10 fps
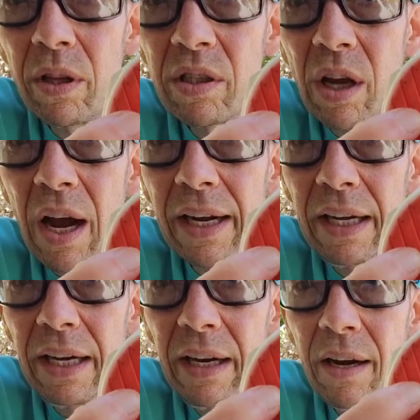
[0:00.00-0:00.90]
the
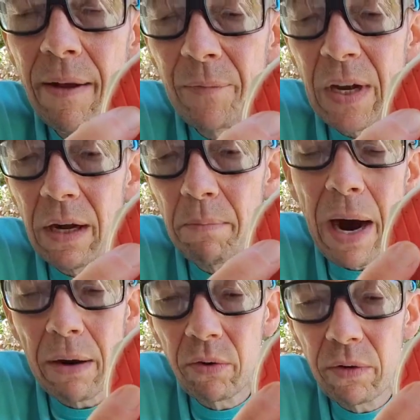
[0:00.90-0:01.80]
Saucony
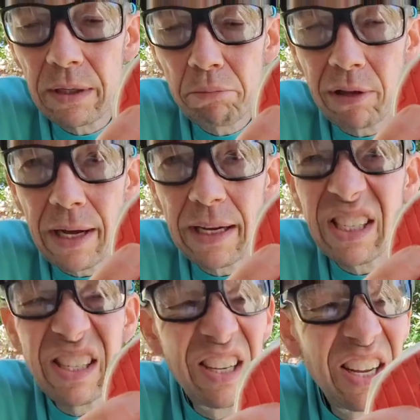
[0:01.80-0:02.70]
Power Run
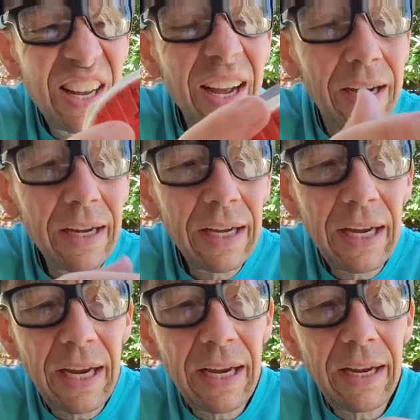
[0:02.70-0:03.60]
Plus.
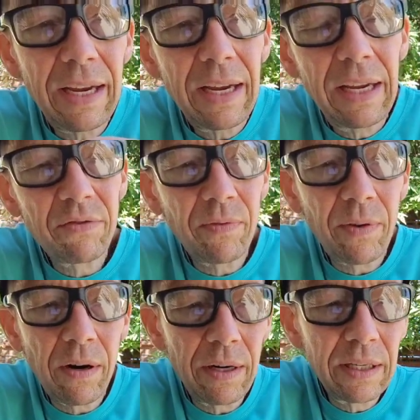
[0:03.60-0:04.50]
as
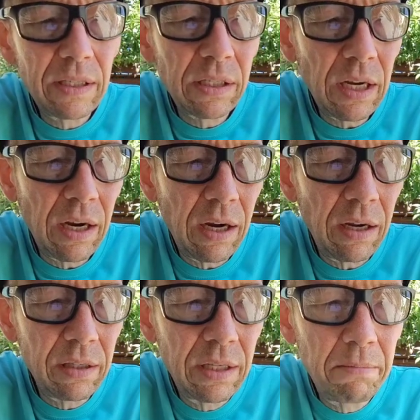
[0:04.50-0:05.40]
far as
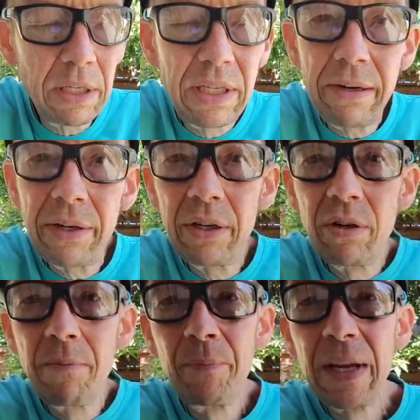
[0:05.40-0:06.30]
the material.
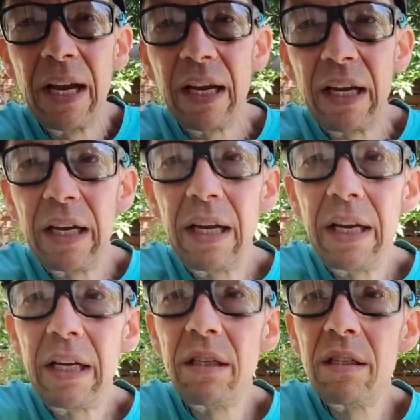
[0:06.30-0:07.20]

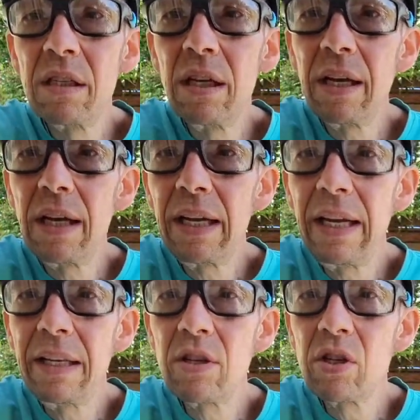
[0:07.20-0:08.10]

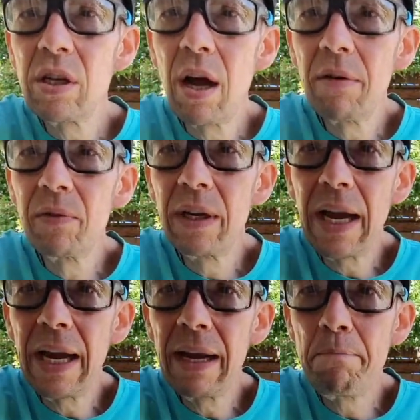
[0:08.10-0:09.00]
It's soft
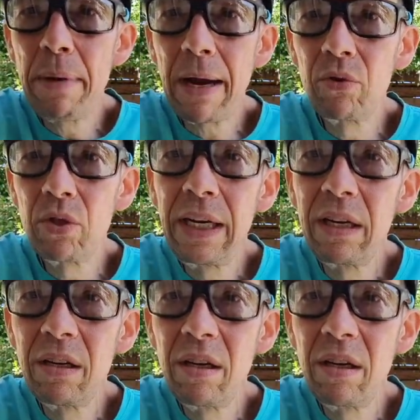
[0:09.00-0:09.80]
and bouncy.